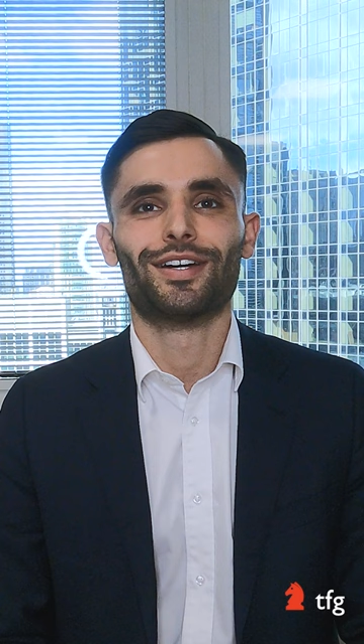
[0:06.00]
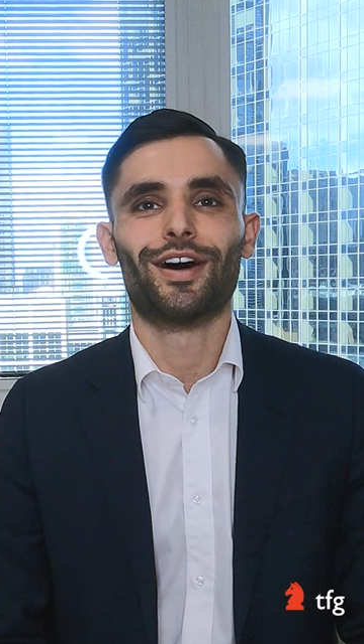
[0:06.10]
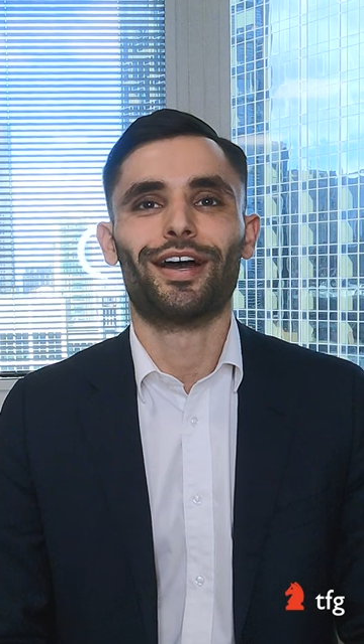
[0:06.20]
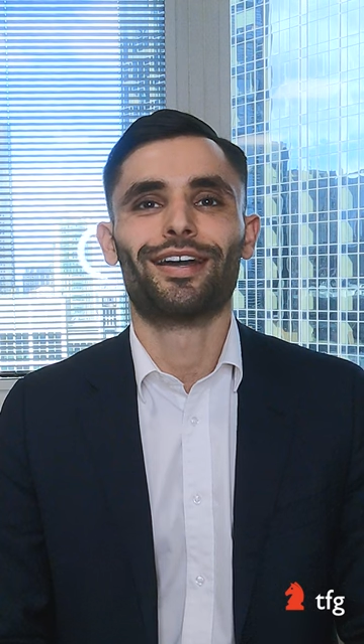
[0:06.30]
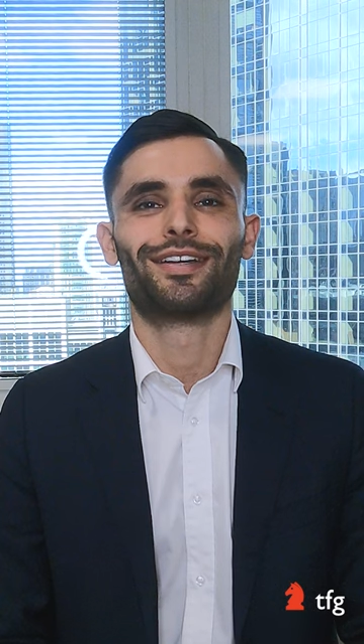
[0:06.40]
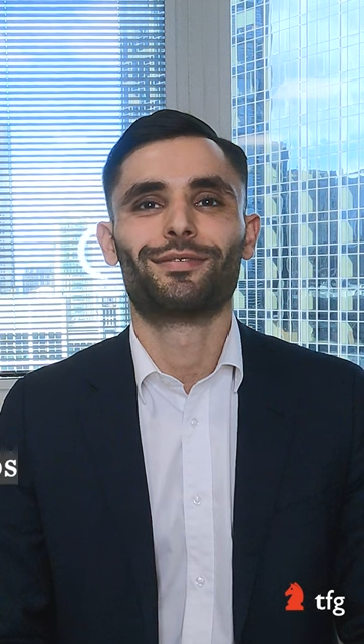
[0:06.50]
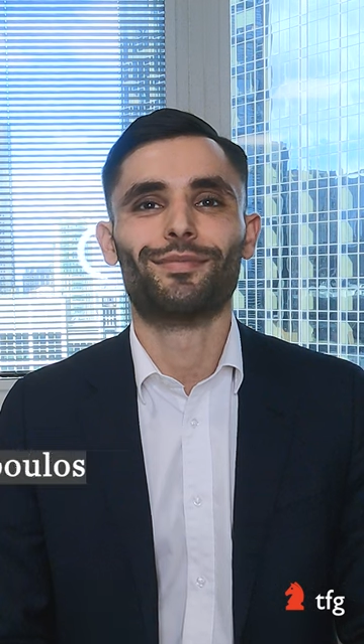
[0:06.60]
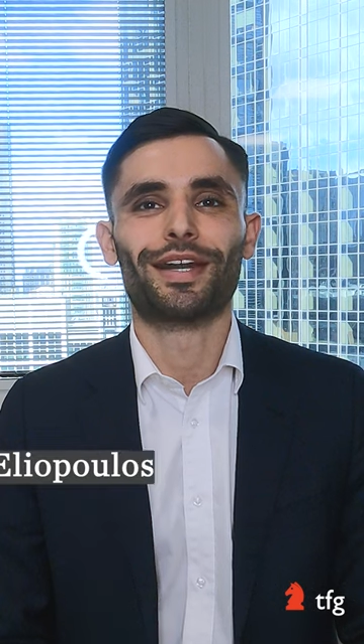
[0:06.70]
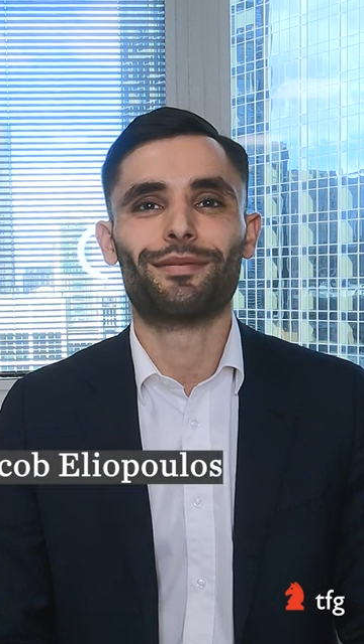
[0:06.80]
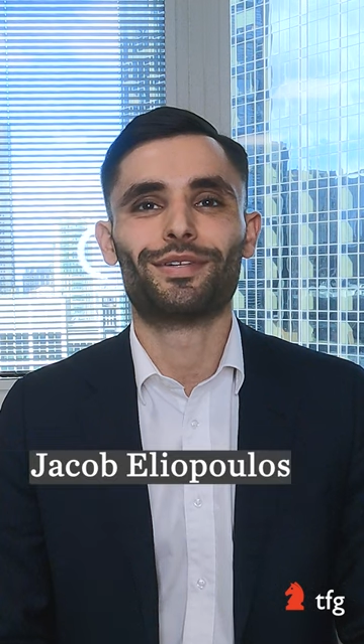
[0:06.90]
Hi,
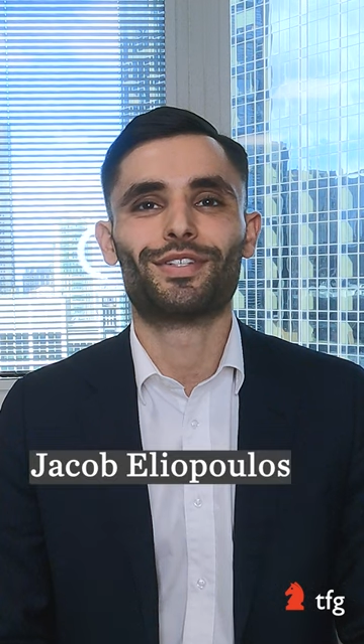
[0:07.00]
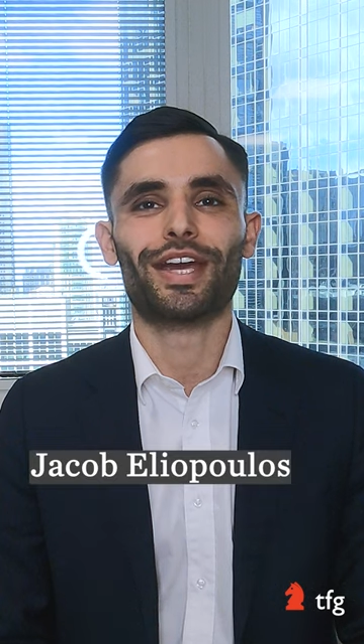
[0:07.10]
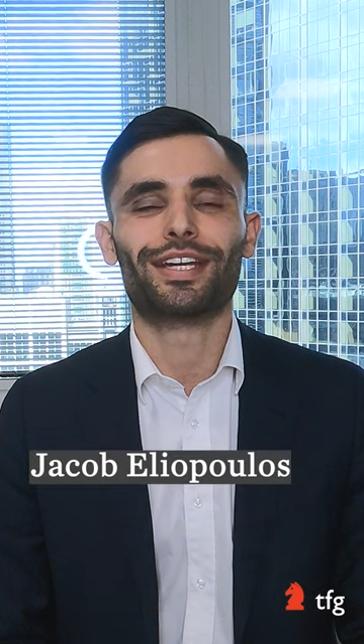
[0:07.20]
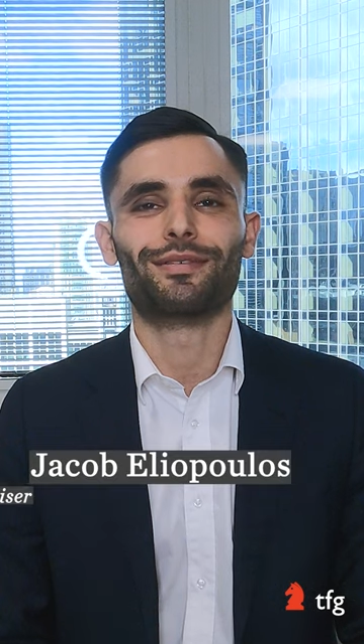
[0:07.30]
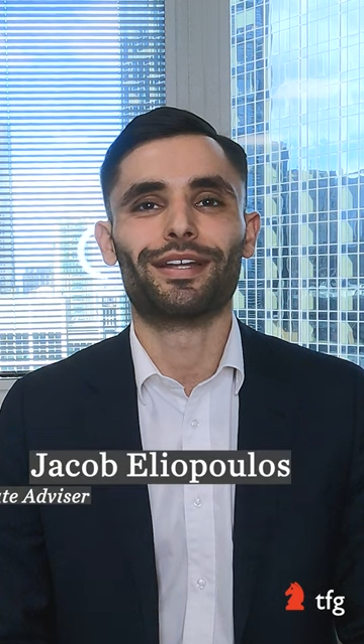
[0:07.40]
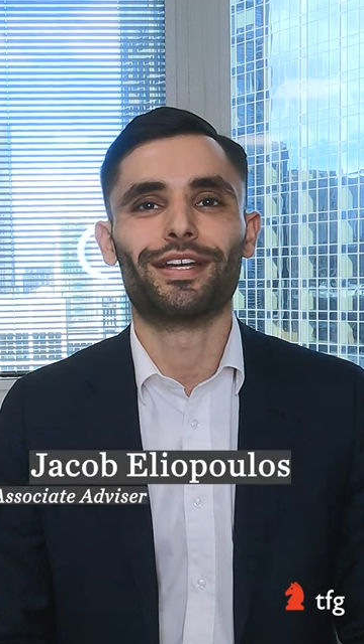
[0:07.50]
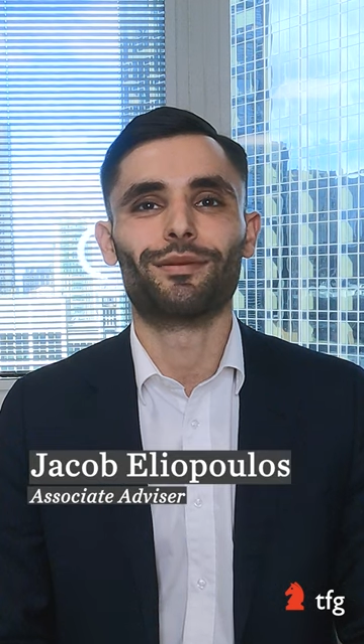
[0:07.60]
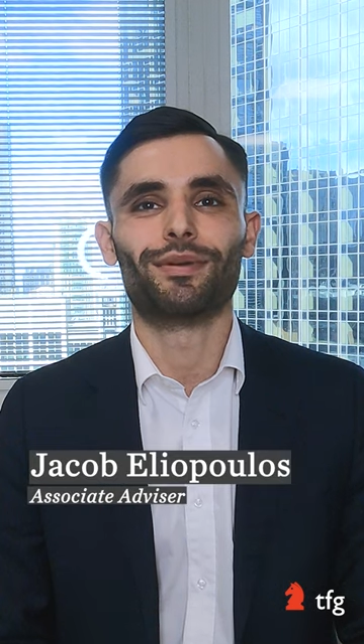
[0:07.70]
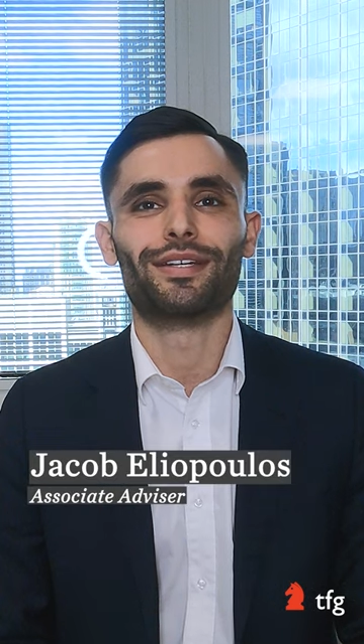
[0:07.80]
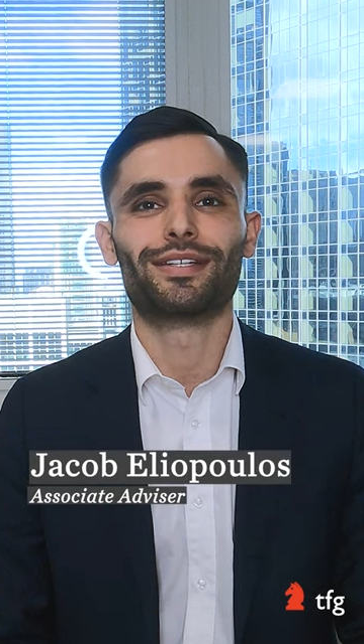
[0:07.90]
my name is Jacob
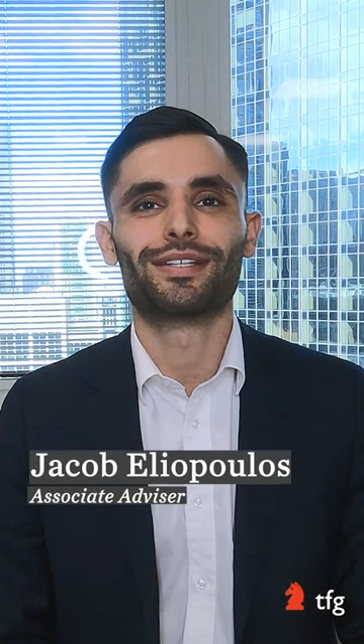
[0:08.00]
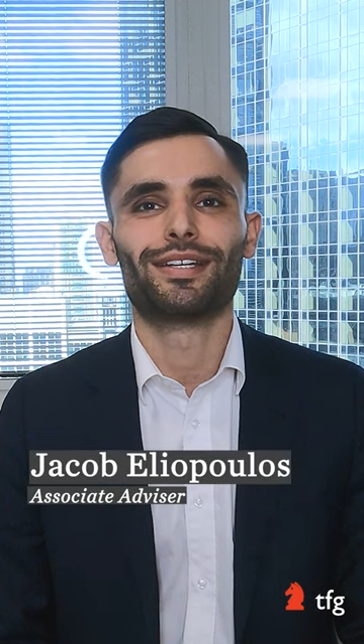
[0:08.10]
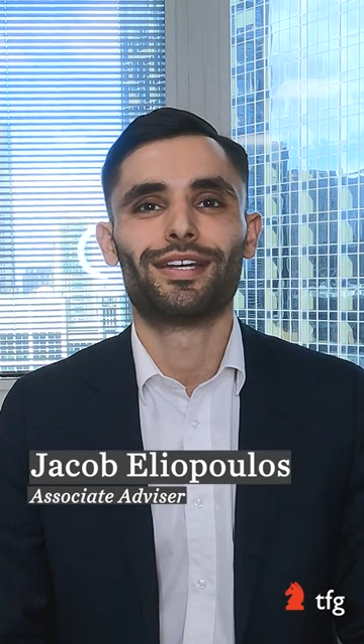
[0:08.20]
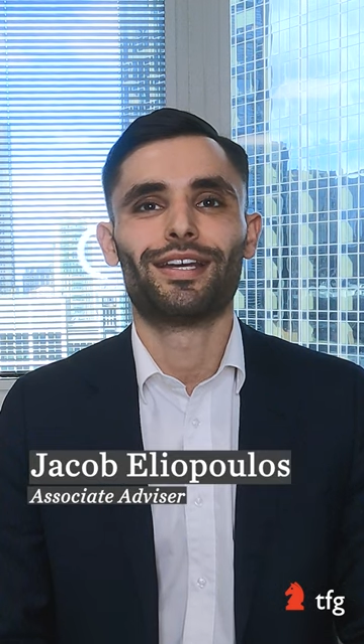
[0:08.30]
Eliopoulos,